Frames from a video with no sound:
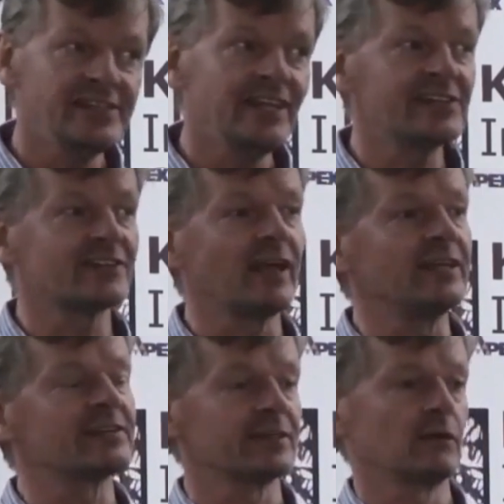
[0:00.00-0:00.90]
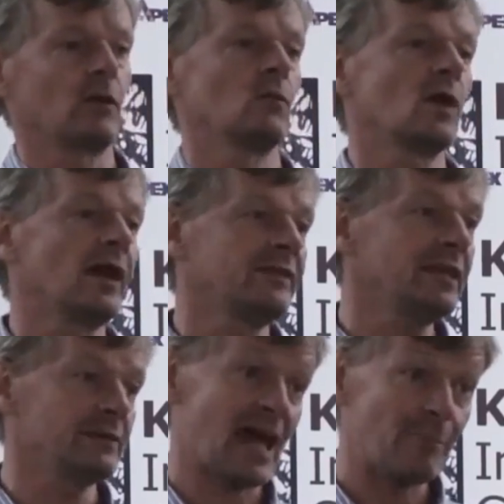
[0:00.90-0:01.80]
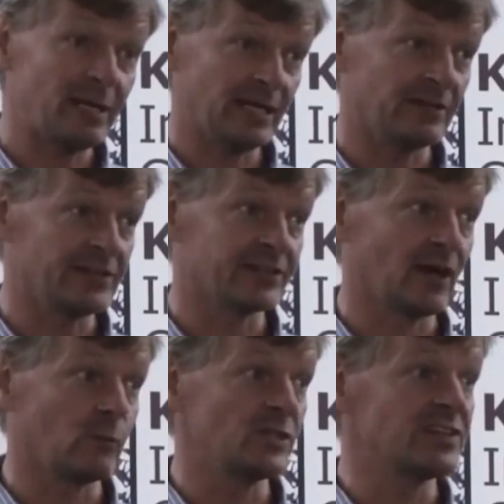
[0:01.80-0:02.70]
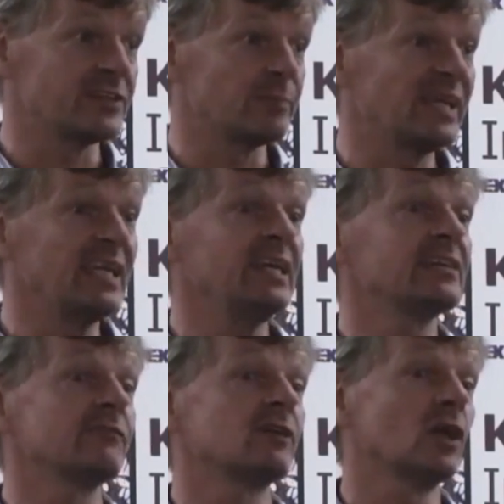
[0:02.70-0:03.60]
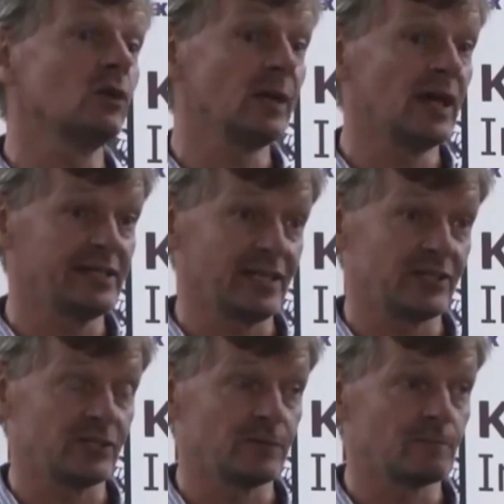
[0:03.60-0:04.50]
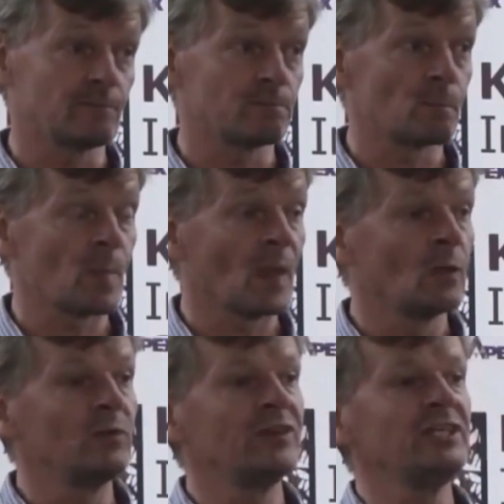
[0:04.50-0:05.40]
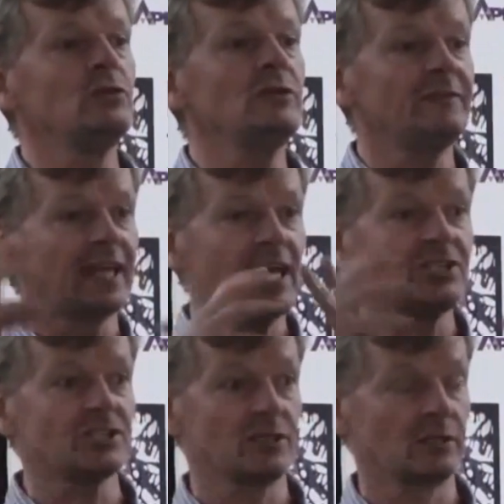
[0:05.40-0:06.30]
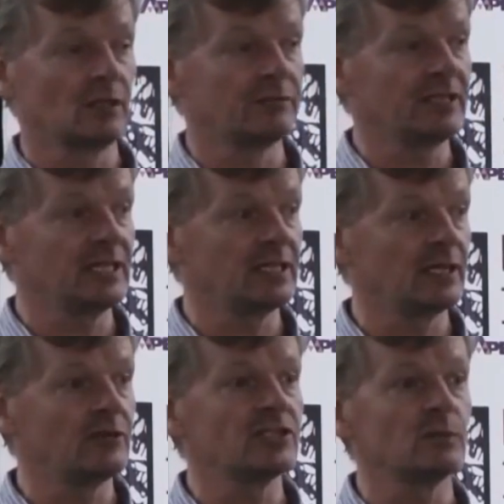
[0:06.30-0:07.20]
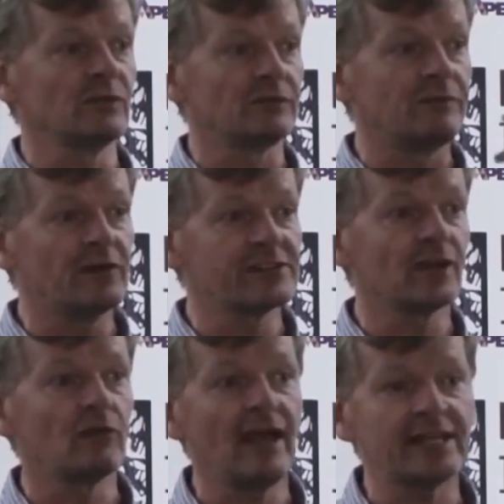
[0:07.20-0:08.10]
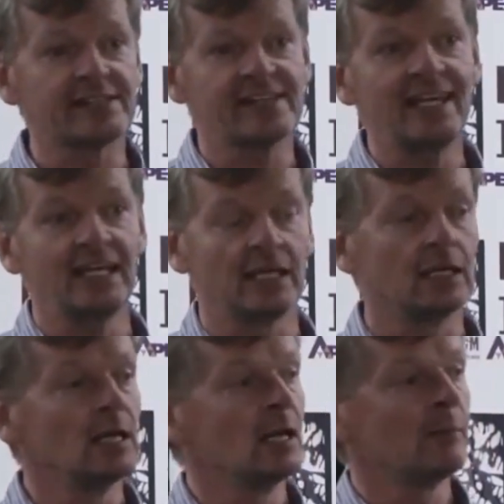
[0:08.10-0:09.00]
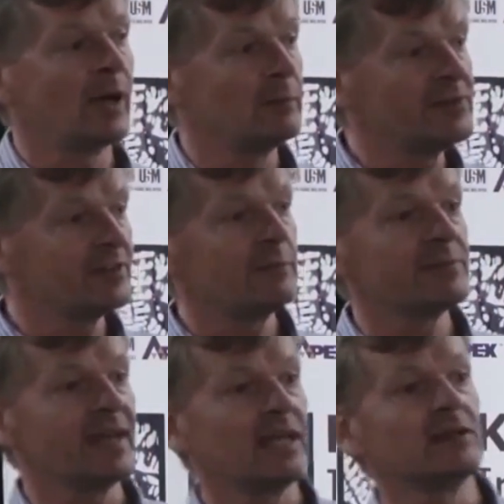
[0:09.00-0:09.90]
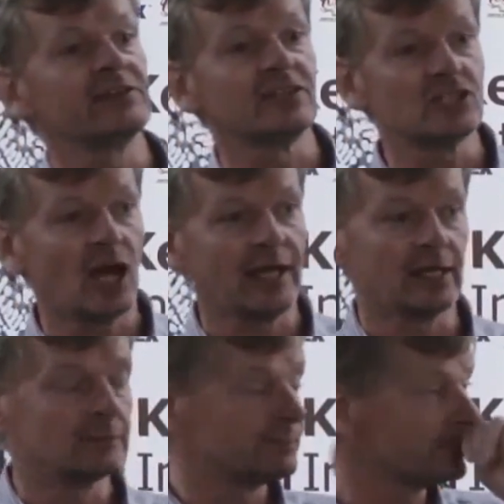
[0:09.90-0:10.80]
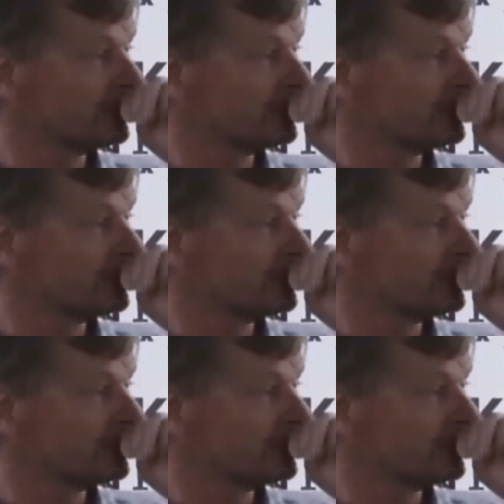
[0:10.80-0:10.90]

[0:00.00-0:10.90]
This illustrates what I think is happening at this time, which is the beginnings of globalization. With the unification of the Indian Ocean, with the first direct sailing by Muslim sailors to China